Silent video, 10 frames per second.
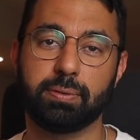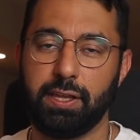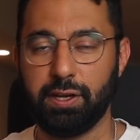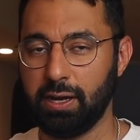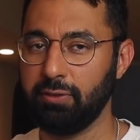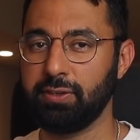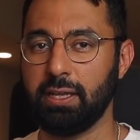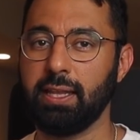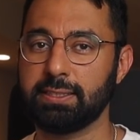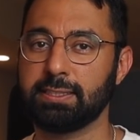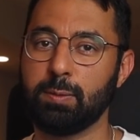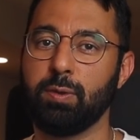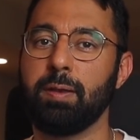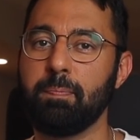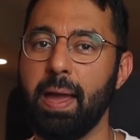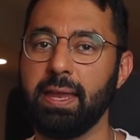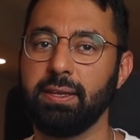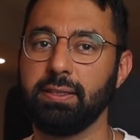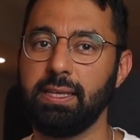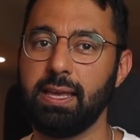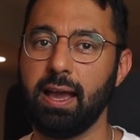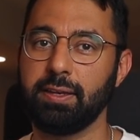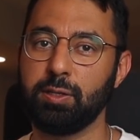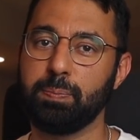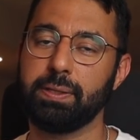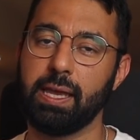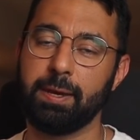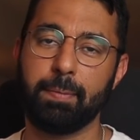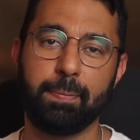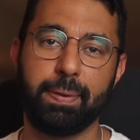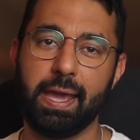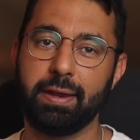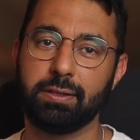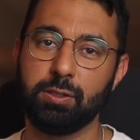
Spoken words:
Here I've done that somewhat manually. I duplicated my piano